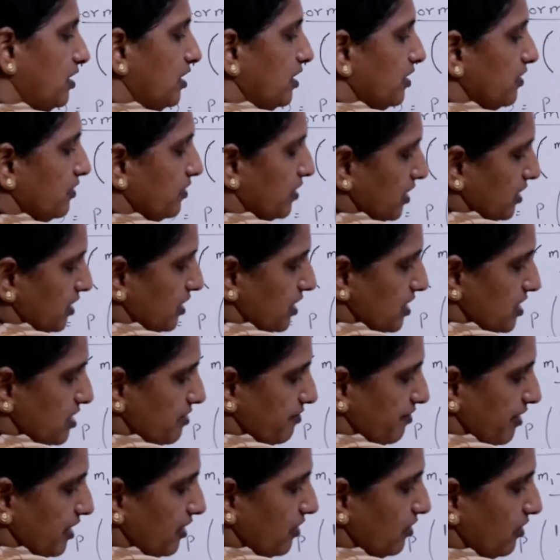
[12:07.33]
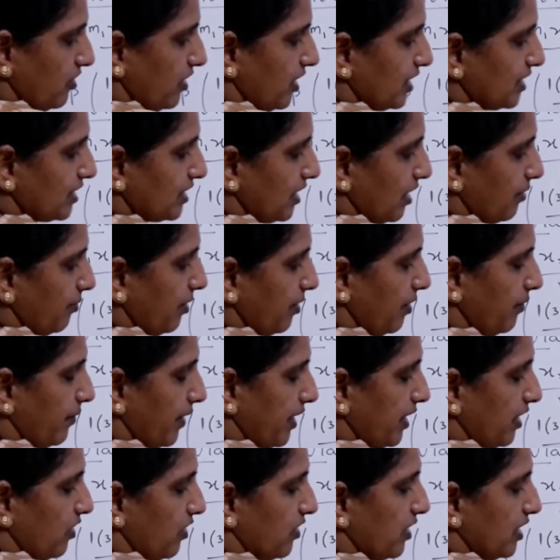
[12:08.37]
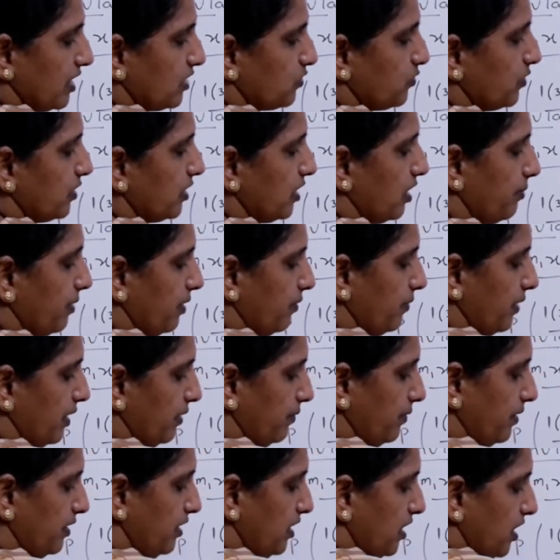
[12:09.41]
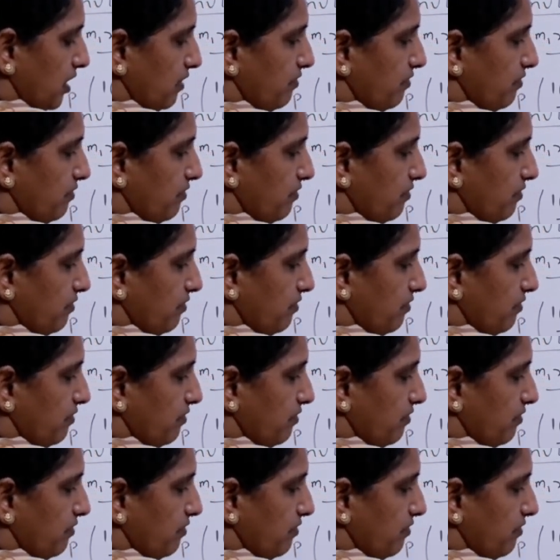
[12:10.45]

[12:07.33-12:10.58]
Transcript: You can just find out x comma y or x1 comma y1,